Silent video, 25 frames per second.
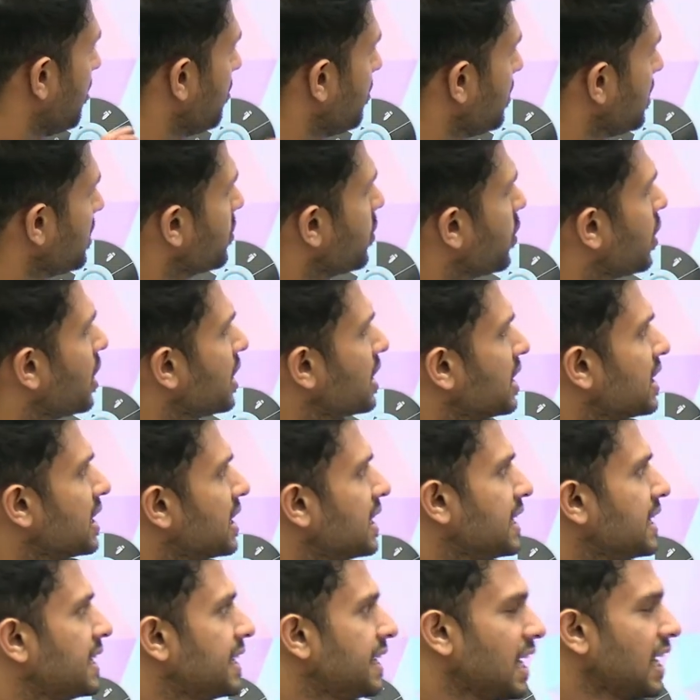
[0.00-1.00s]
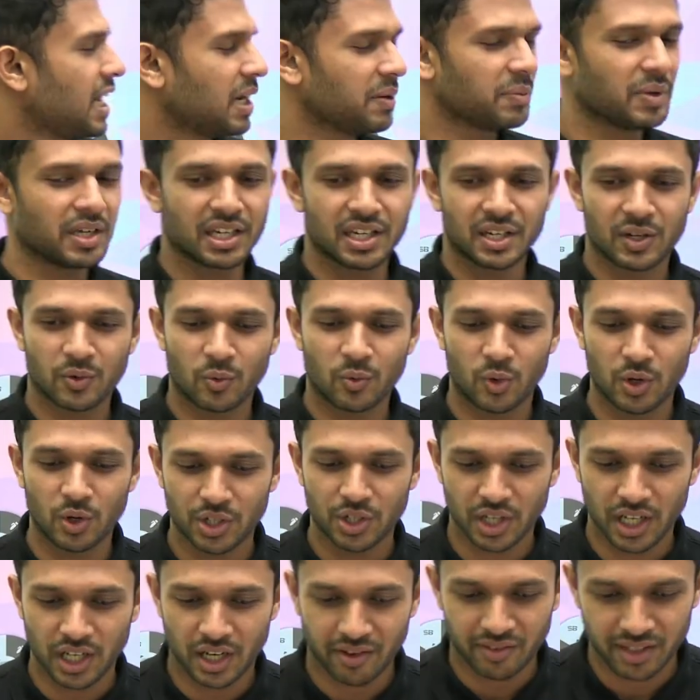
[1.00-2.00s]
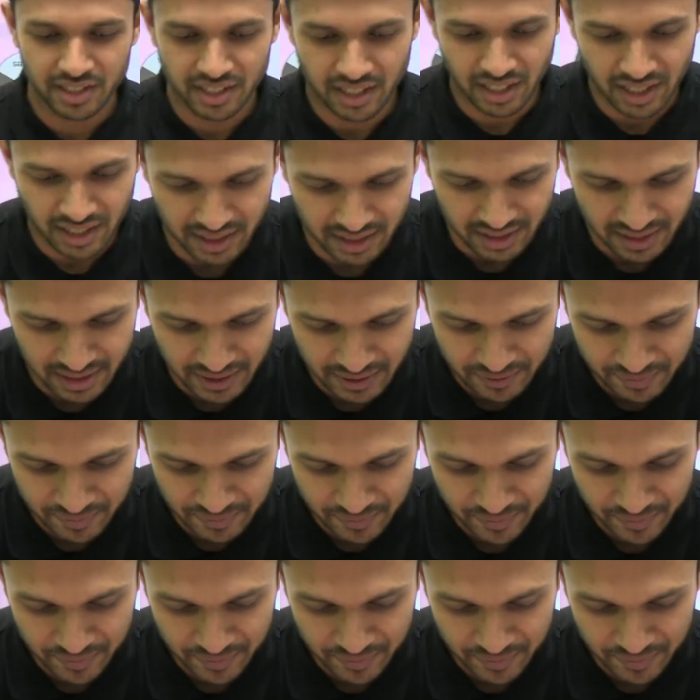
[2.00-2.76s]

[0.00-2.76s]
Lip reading: everyone, tell me what your avatar is.